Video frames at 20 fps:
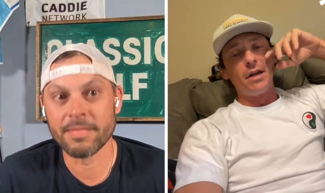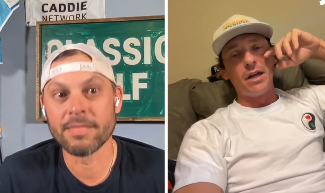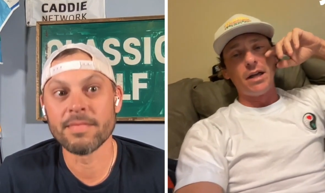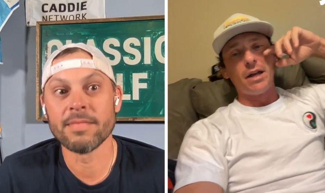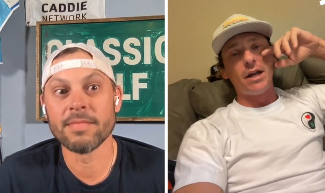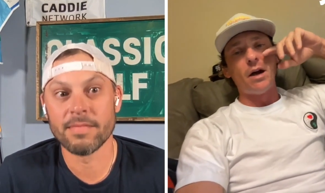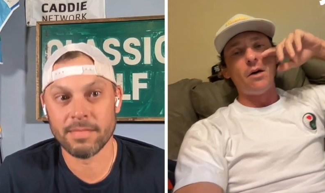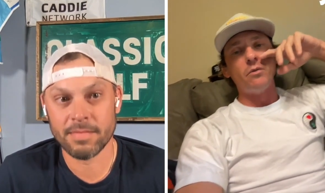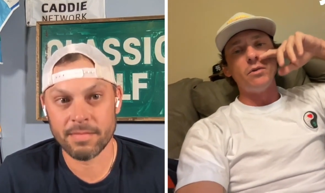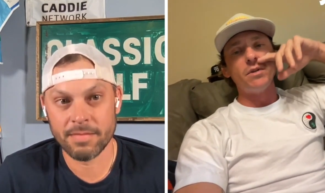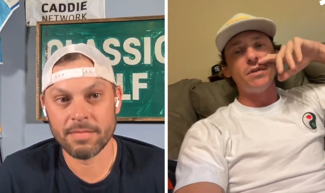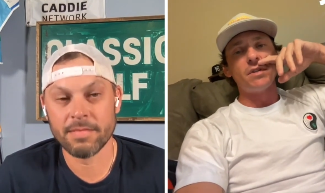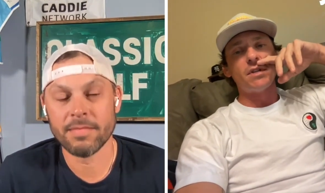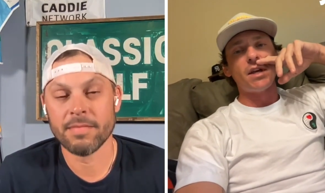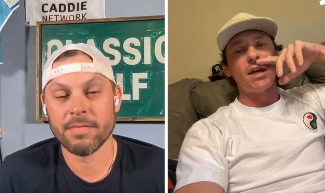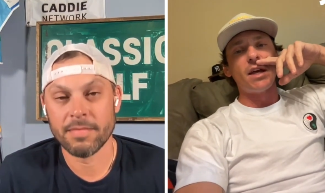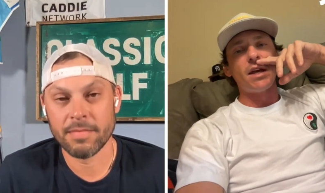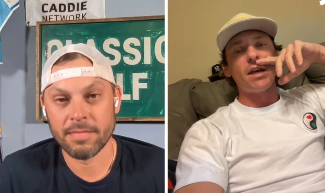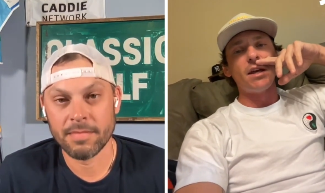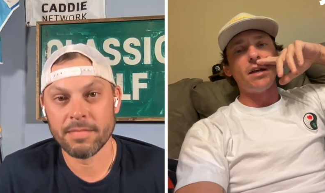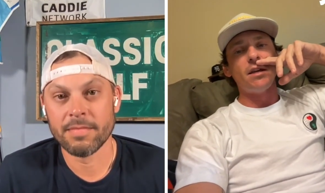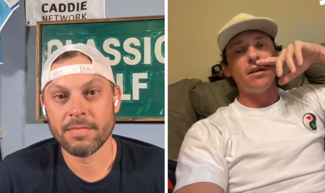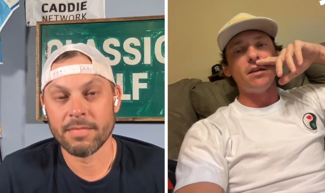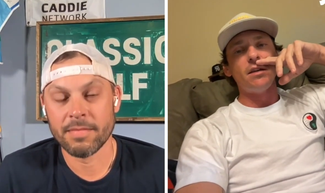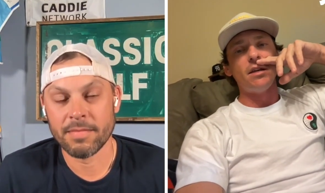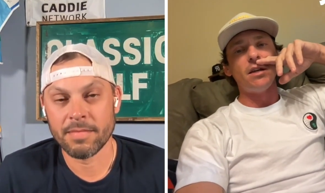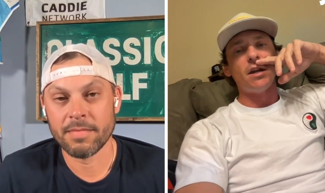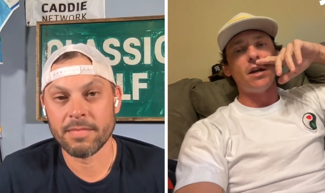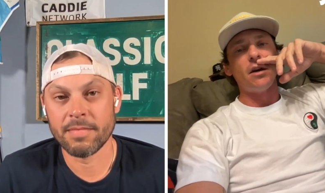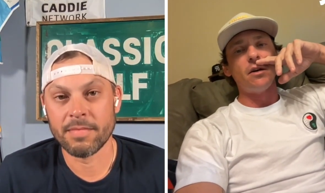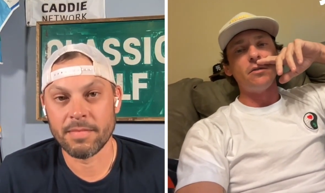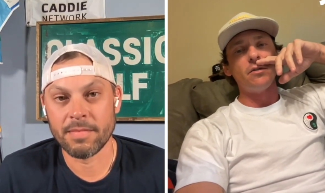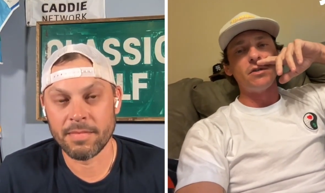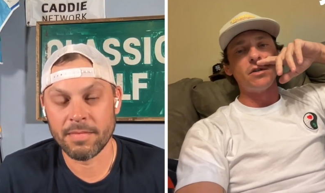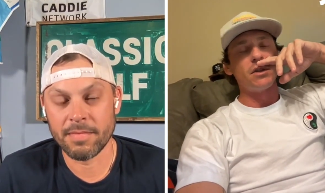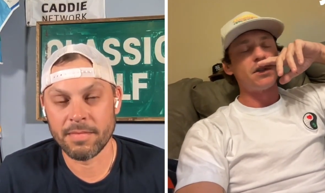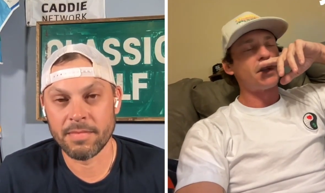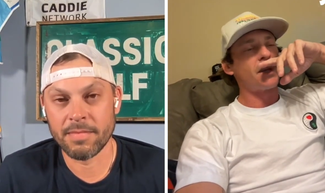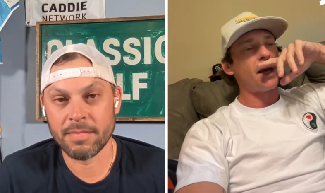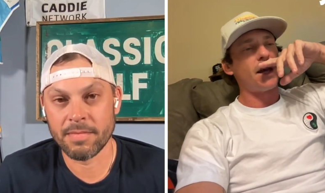Speaker 1: And I would say, you know,
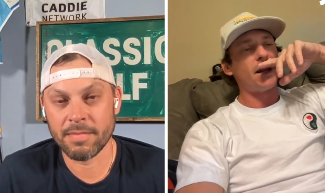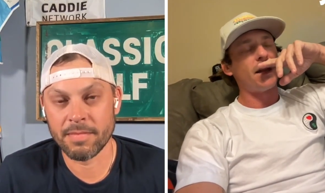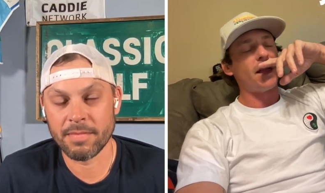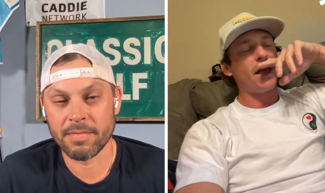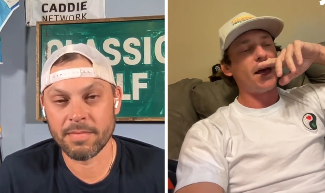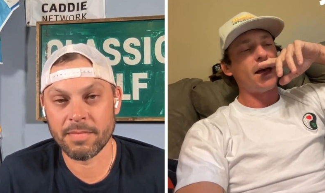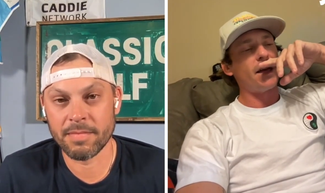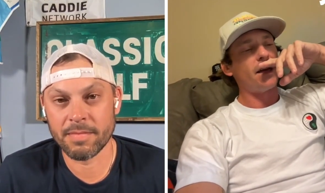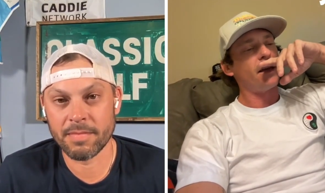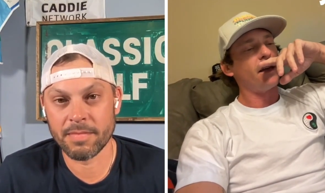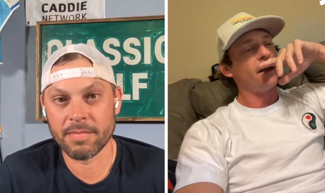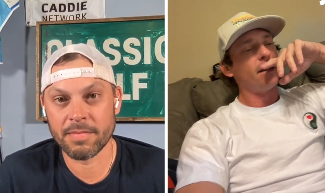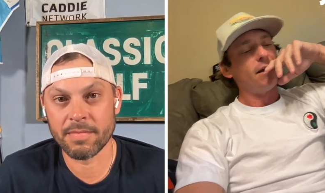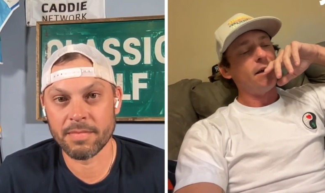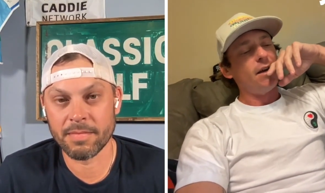just kind of like,